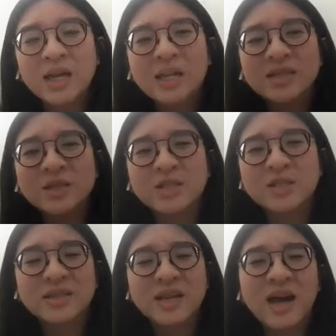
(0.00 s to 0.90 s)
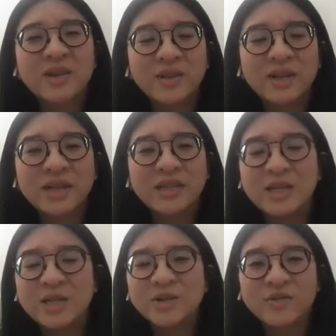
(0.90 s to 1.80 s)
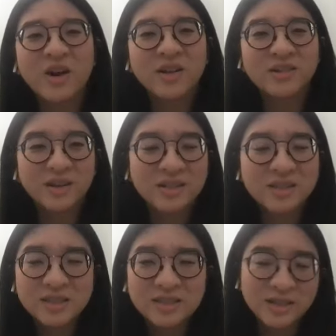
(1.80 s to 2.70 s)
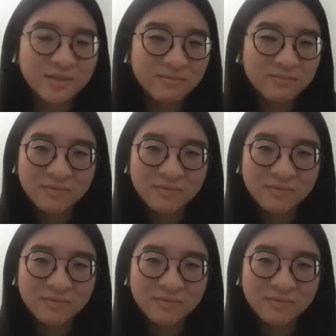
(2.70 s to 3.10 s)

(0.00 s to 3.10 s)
And it's just kind of like a nature of orthodontist that